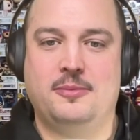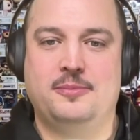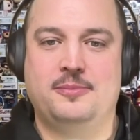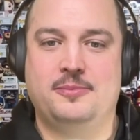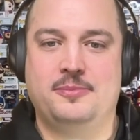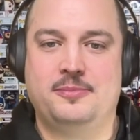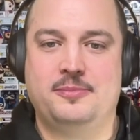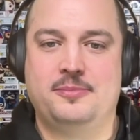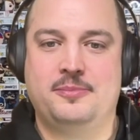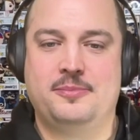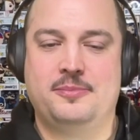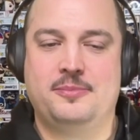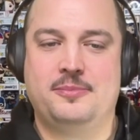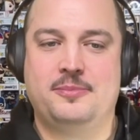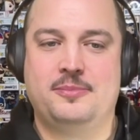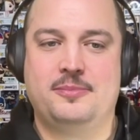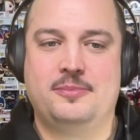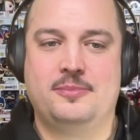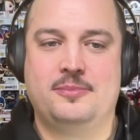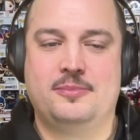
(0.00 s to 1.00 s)

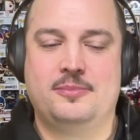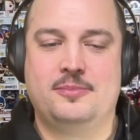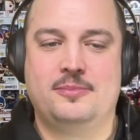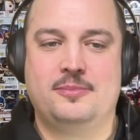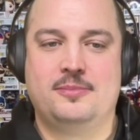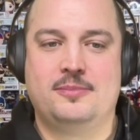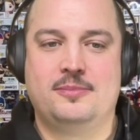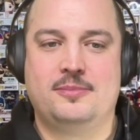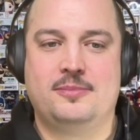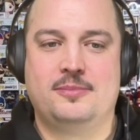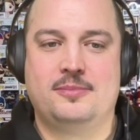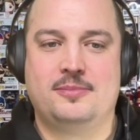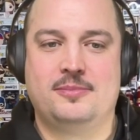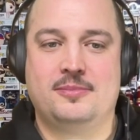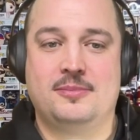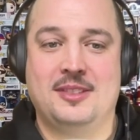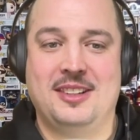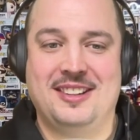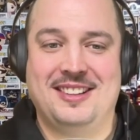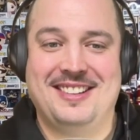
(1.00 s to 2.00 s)

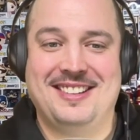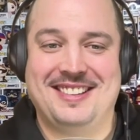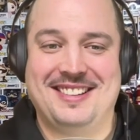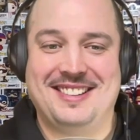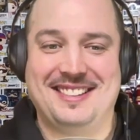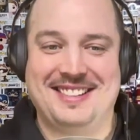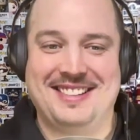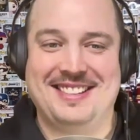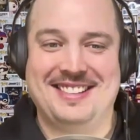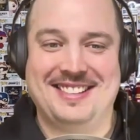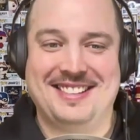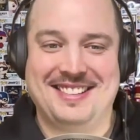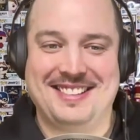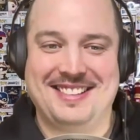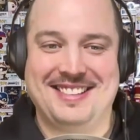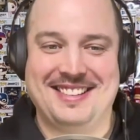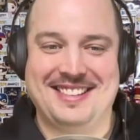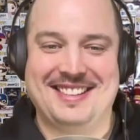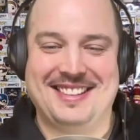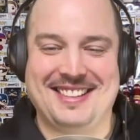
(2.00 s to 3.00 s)

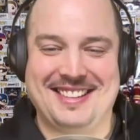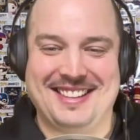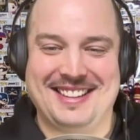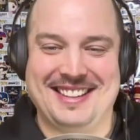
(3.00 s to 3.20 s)
The person shown says nothing.